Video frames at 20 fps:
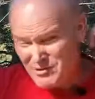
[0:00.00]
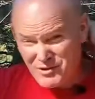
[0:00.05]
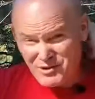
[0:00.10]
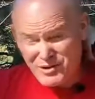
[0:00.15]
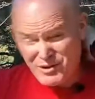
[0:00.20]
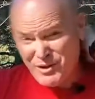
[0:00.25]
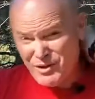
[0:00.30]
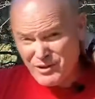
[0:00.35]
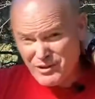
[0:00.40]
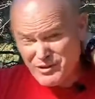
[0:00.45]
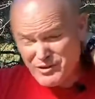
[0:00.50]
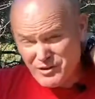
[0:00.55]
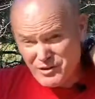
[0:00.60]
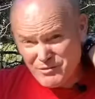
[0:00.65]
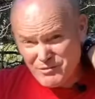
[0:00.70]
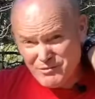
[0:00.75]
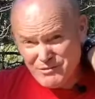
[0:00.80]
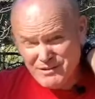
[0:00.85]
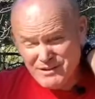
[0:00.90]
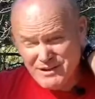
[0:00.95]
you're cooking
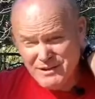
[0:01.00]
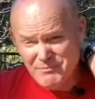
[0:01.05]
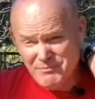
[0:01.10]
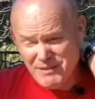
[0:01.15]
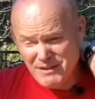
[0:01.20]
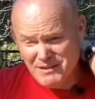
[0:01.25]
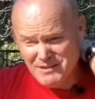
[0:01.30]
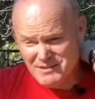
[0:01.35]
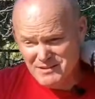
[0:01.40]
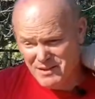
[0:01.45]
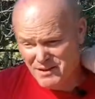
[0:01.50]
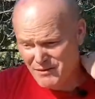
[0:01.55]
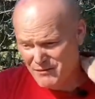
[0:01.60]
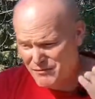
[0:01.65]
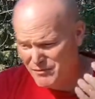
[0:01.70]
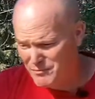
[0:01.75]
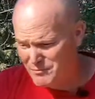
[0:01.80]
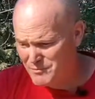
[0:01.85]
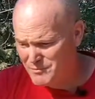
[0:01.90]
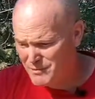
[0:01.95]
too, to keep things
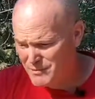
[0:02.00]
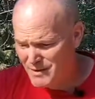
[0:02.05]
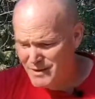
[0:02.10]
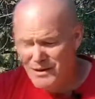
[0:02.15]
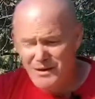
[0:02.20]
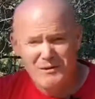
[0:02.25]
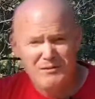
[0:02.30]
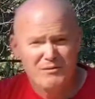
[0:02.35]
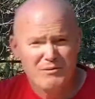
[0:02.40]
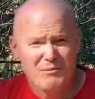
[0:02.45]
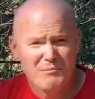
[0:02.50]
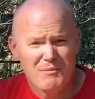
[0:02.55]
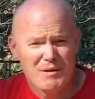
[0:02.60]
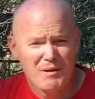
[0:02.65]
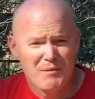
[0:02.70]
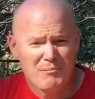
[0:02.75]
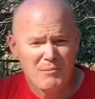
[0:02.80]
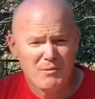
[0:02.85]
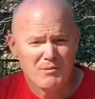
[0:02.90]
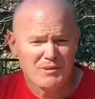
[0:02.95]

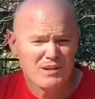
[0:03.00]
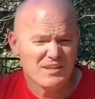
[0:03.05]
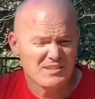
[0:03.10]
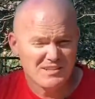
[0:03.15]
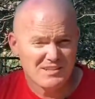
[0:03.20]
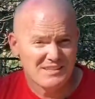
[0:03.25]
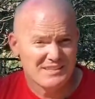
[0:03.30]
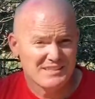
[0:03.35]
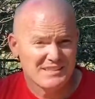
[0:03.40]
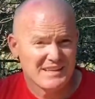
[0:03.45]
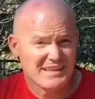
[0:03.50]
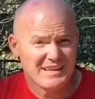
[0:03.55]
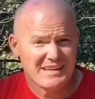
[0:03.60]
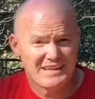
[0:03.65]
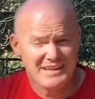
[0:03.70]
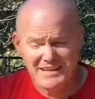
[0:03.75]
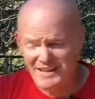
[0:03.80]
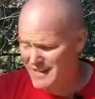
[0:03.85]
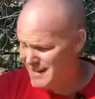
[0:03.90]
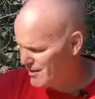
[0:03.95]
from potentially
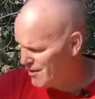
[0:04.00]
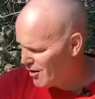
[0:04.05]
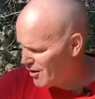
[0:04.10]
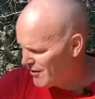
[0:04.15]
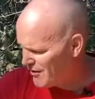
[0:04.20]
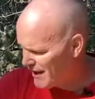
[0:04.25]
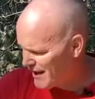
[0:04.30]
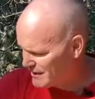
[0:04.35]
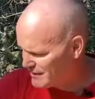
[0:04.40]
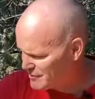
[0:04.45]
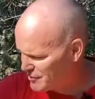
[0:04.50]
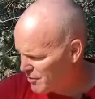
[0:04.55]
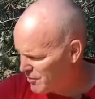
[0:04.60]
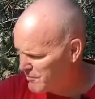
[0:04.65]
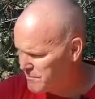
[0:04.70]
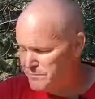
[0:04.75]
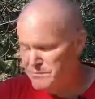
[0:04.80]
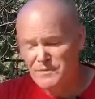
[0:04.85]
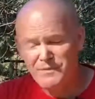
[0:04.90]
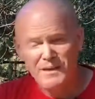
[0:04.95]
sticking and all that. So
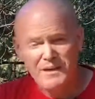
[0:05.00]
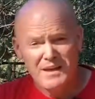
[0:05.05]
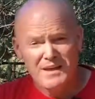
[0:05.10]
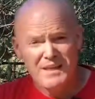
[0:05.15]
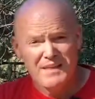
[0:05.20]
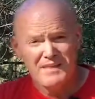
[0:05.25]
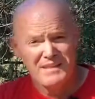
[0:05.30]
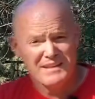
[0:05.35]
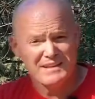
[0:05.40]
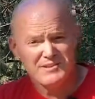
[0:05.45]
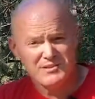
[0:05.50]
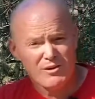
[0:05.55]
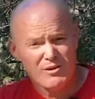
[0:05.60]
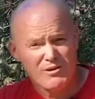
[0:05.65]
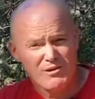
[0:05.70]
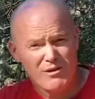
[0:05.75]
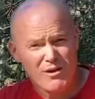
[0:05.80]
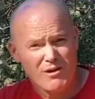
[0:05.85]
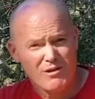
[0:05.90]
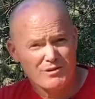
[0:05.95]
these
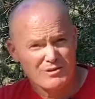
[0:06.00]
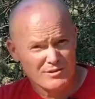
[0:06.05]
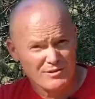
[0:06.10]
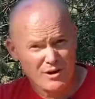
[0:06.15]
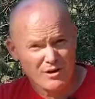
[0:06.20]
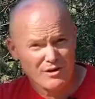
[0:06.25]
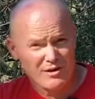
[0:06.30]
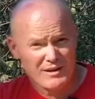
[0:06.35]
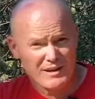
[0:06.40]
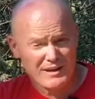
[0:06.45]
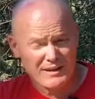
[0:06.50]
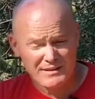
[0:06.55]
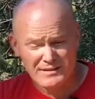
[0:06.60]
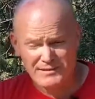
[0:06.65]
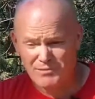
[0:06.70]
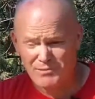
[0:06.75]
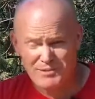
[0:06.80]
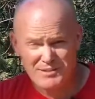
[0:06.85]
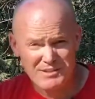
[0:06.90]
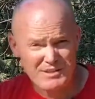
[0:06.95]
are our starter kits.
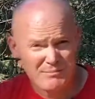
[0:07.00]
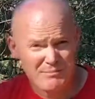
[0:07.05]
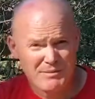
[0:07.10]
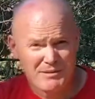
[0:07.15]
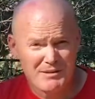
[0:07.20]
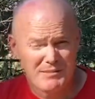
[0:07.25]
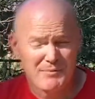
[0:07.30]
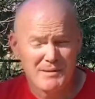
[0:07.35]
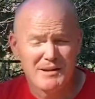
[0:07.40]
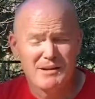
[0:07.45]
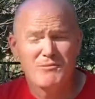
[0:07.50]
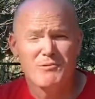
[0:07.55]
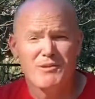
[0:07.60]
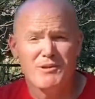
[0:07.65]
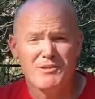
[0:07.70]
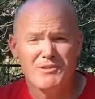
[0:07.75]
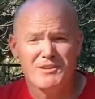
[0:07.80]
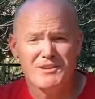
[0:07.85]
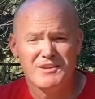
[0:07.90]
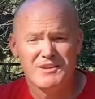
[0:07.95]
We're shipping them anywhere
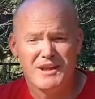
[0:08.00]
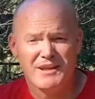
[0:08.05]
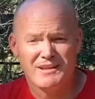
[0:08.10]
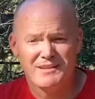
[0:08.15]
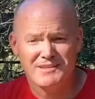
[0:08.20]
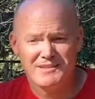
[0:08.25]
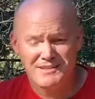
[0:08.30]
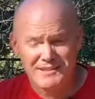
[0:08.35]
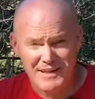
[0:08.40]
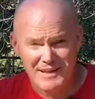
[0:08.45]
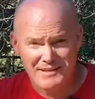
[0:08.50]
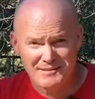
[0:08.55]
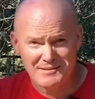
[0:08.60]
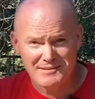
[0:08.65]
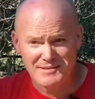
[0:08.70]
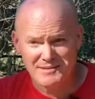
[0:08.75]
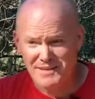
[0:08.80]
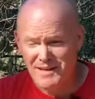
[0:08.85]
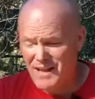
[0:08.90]
in the United States.